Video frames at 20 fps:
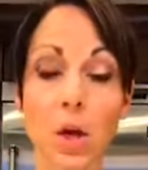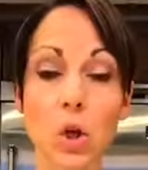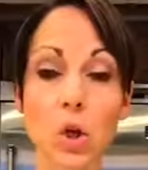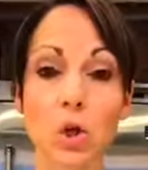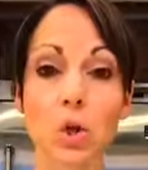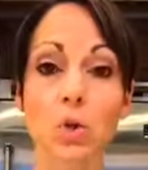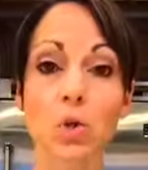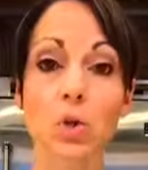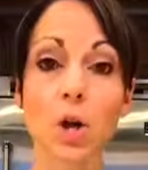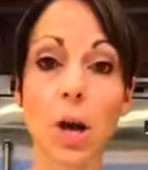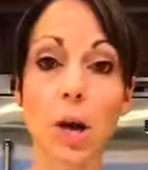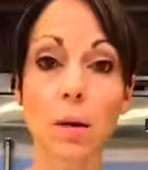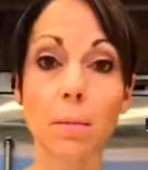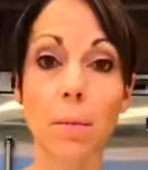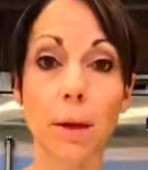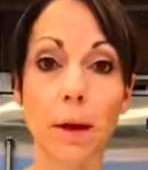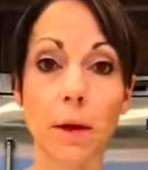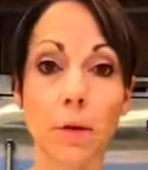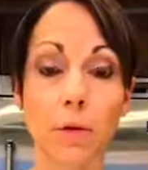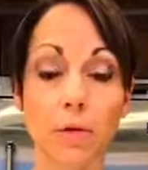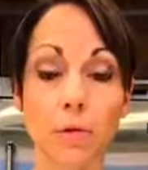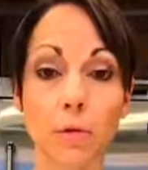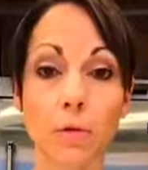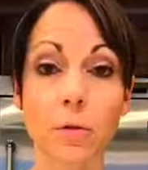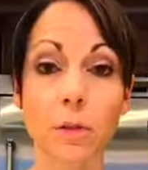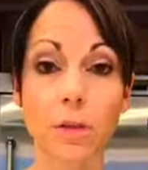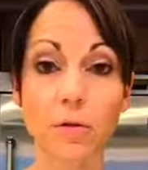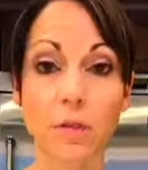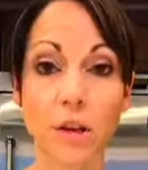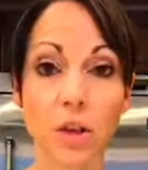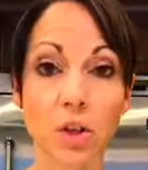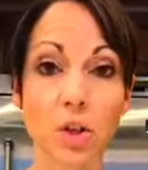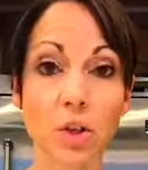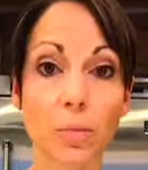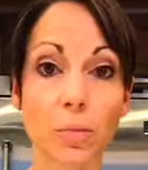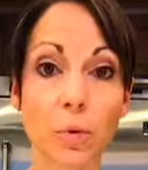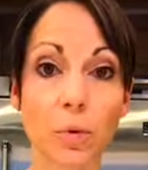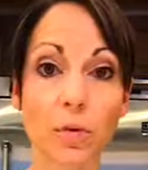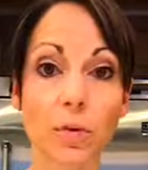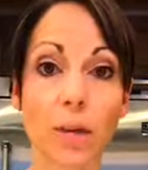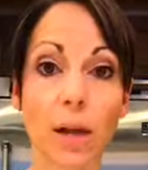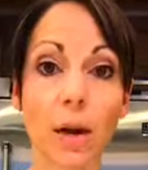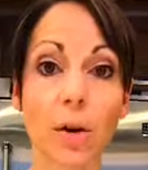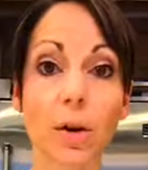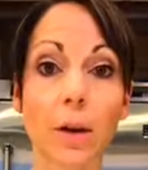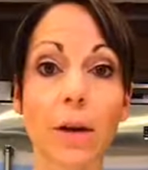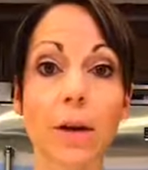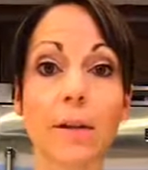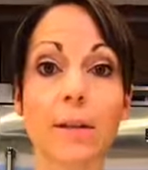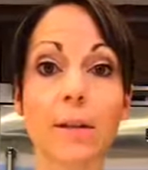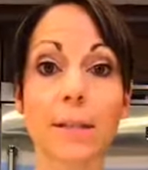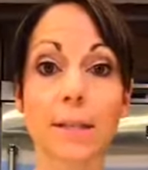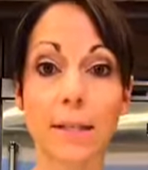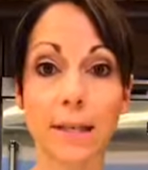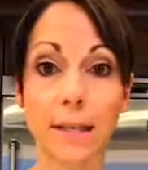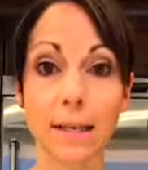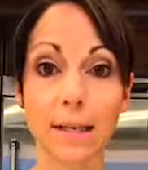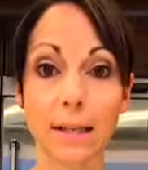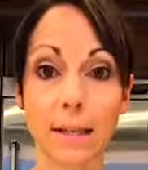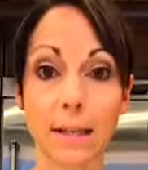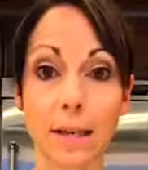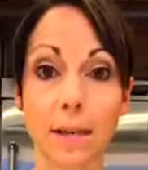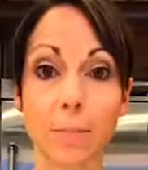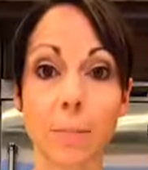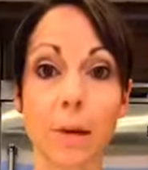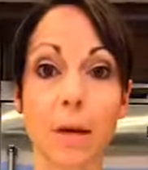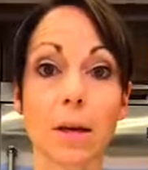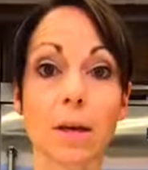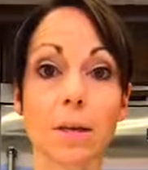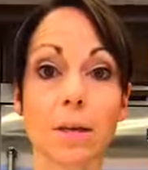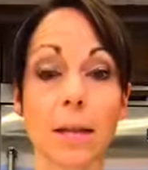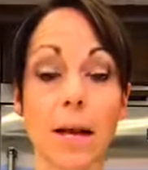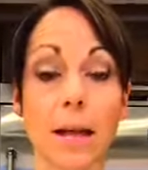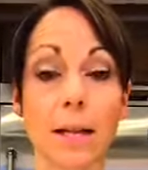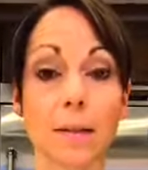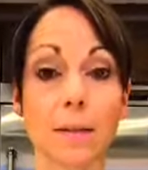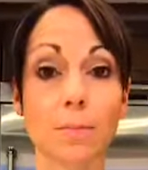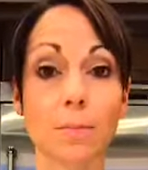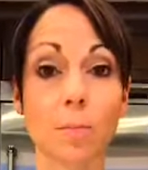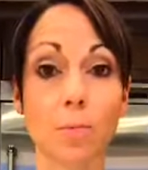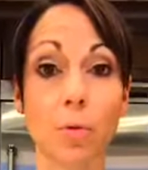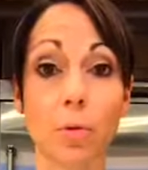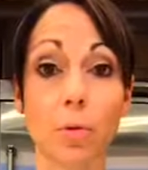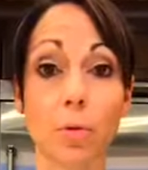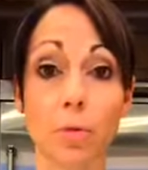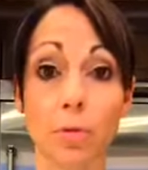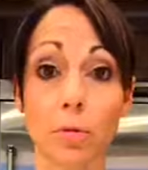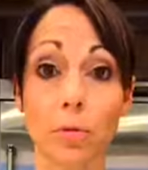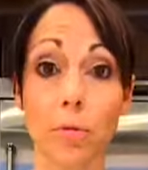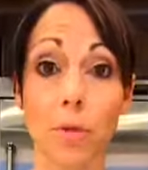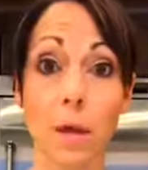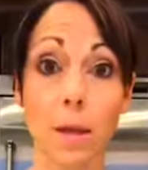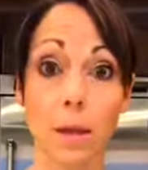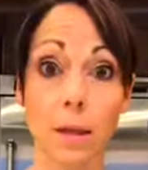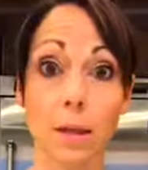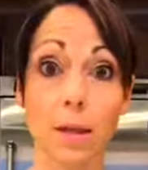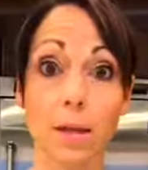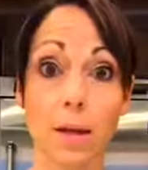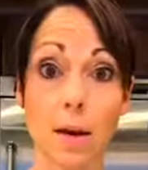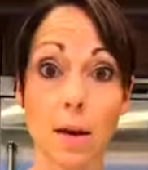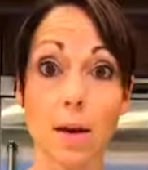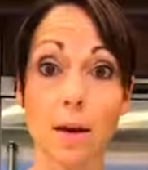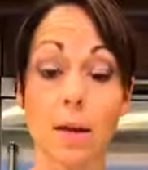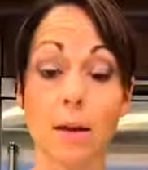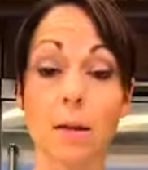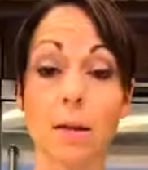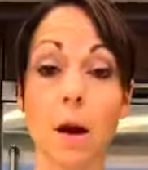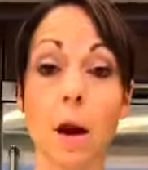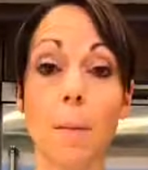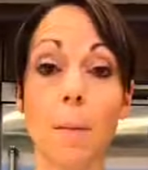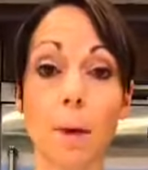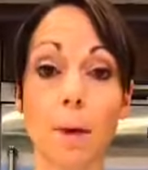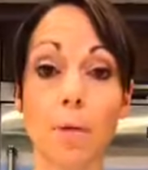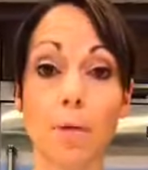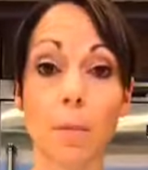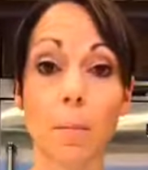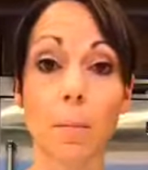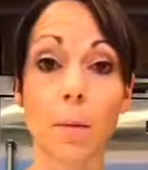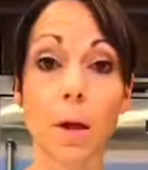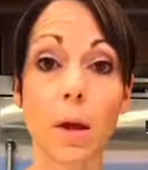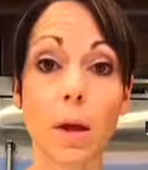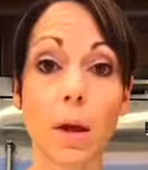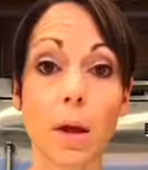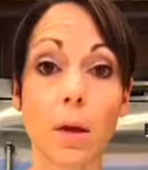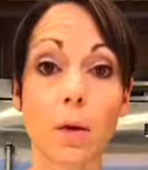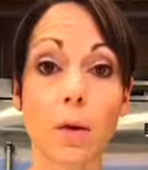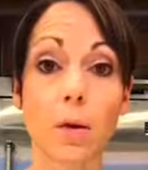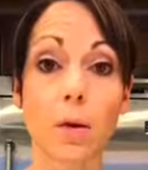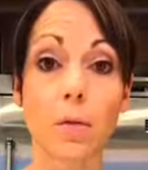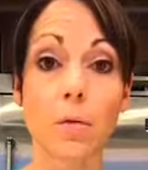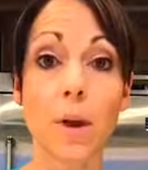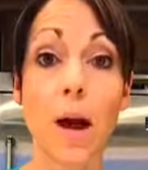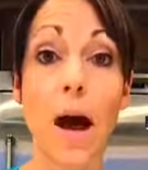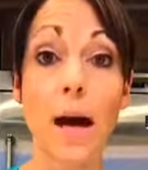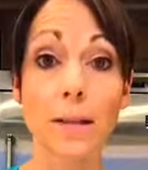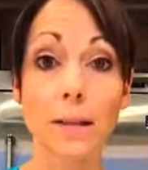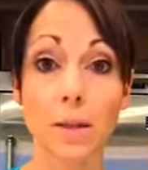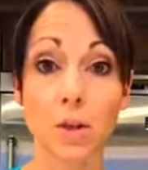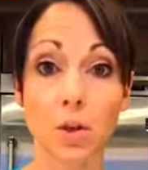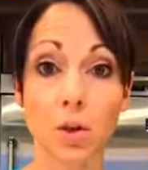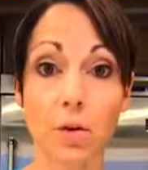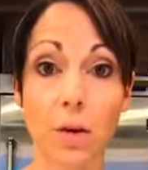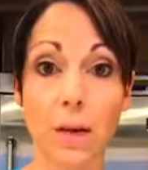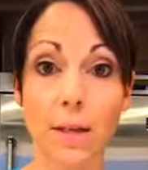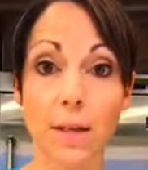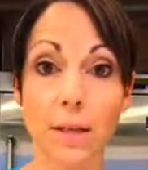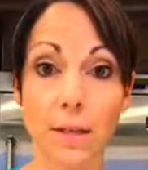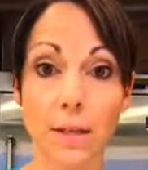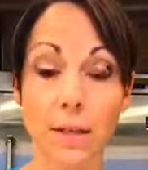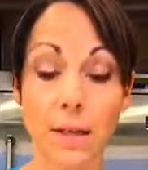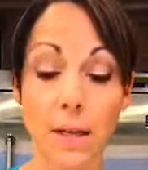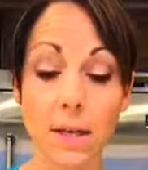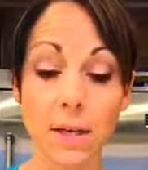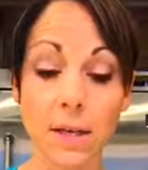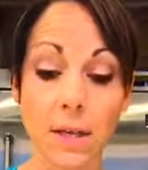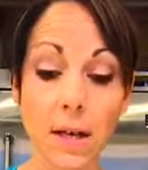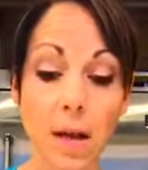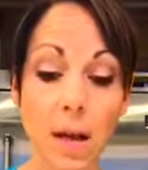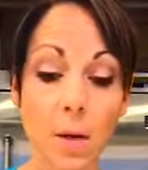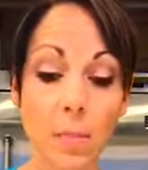So try and buy your fruits and vegetables that are in season, because that's more likely that it's coming from, you know, not such a great distance.